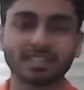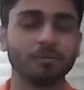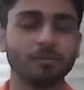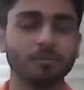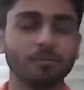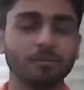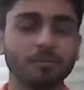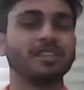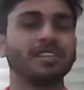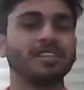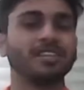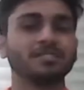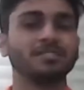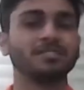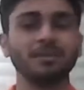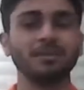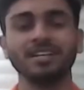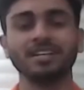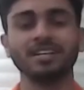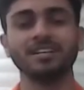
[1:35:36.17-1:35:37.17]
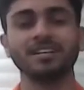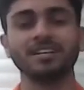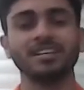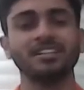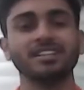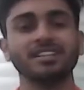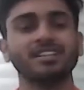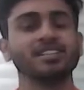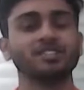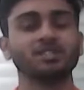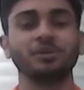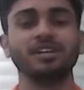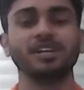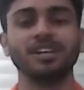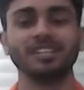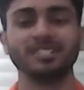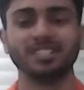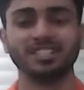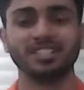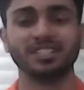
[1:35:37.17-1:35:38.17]
for becoming the speaker in the
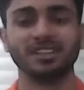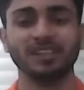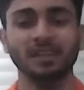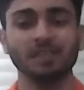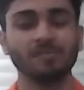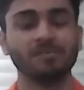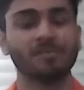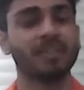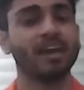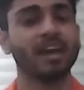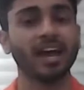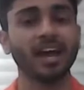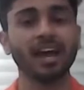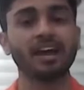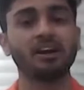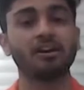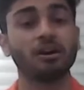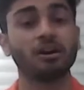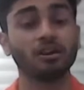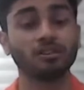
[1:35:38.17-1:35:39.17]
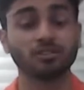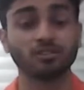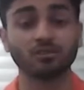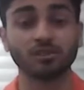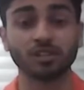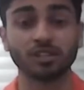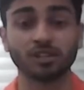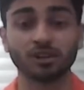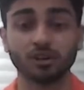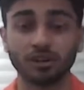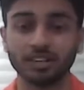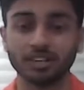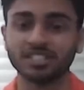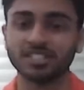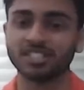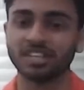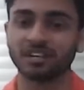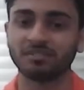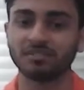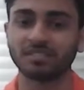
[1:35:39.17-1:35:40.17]
storytelling session, and also for the knowledge
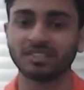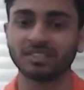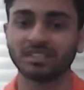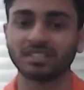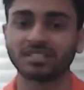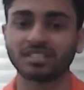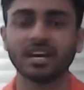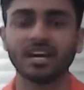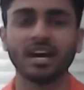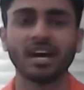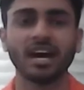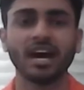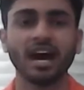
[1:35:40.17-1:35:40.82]
shared with us.